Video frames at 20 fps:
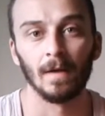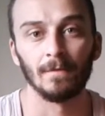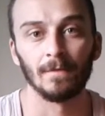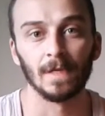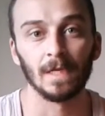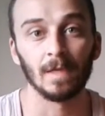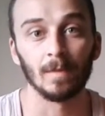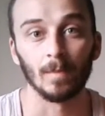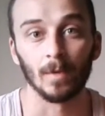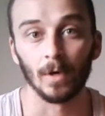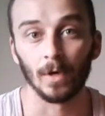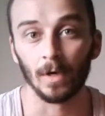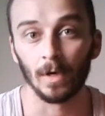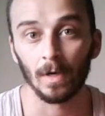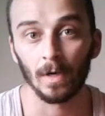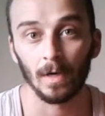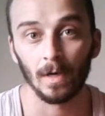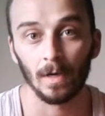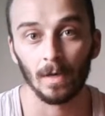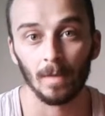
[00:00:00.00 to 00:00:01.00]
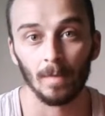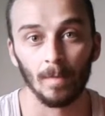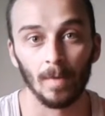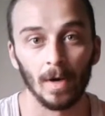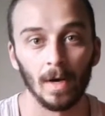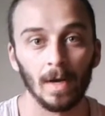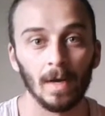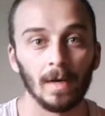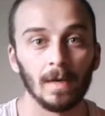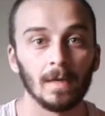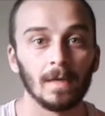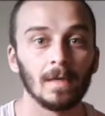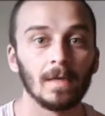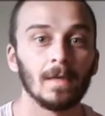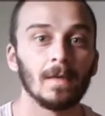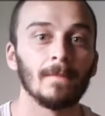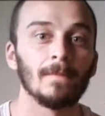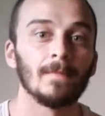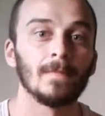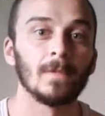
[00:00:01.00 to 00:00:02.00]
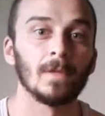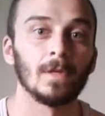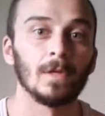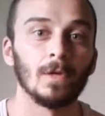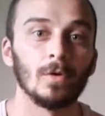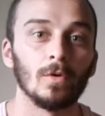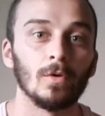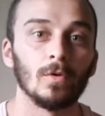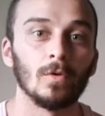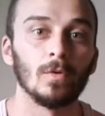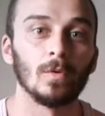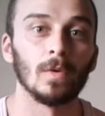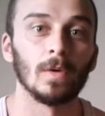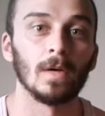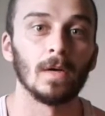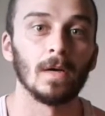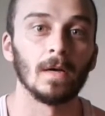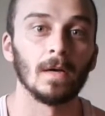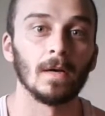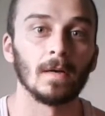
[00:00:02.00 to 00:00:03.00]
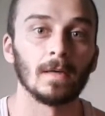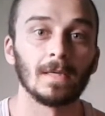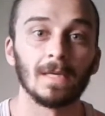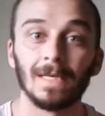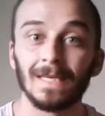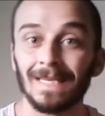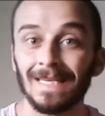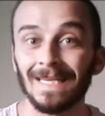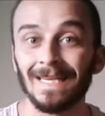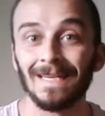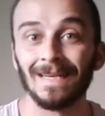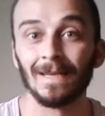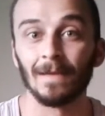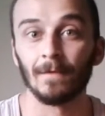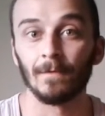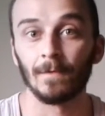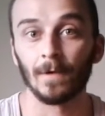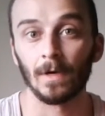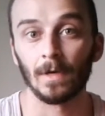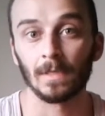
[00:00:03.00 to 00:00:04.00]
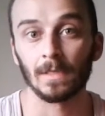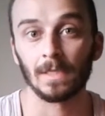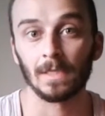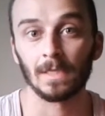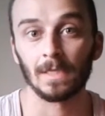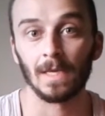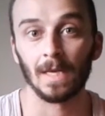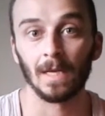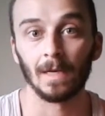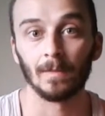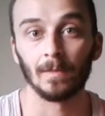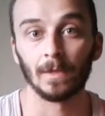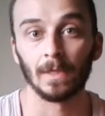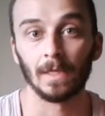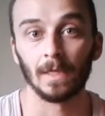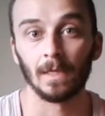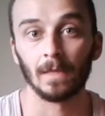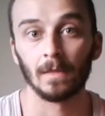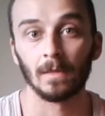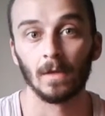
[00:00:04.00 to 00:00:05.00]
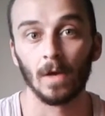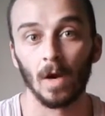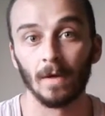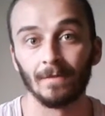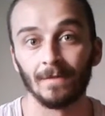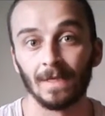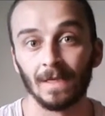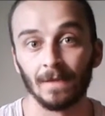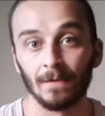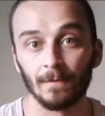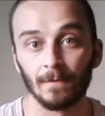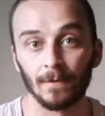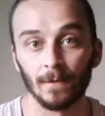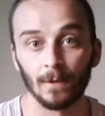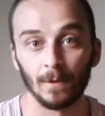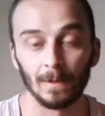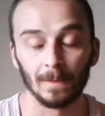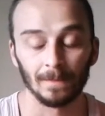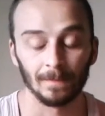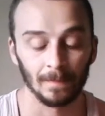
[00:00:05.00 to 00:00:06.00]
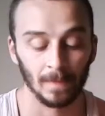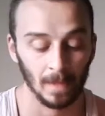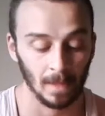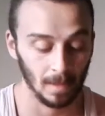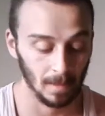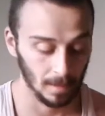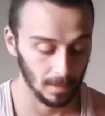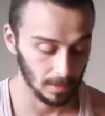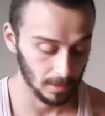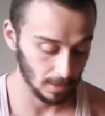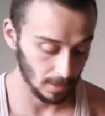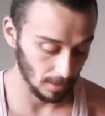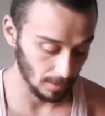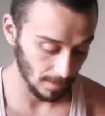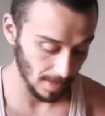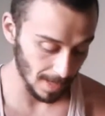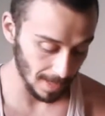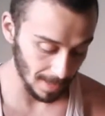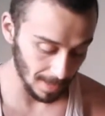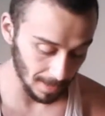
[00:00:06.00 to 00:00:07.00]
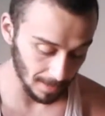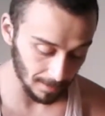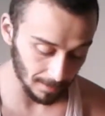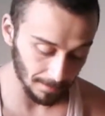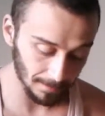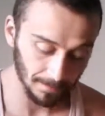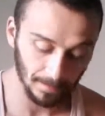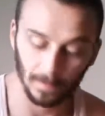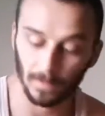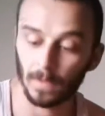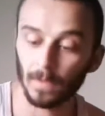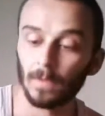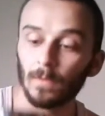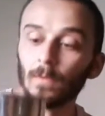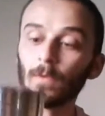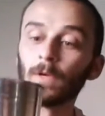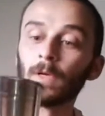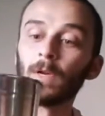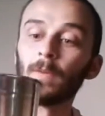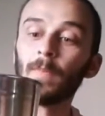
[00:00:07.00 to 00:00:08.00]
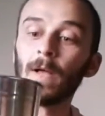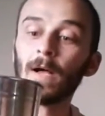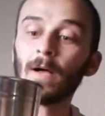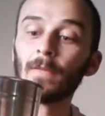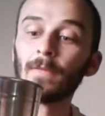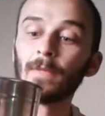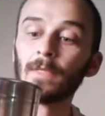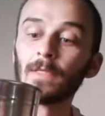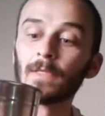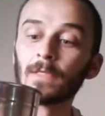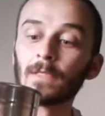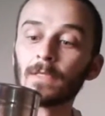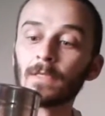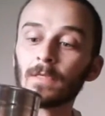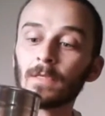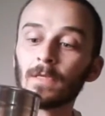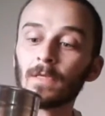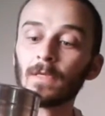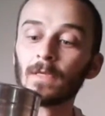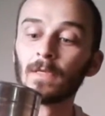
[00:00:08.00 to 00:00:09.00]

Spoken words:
vegan burger, but you can eat very sustainably on vegan food. So right now, we're going to pound this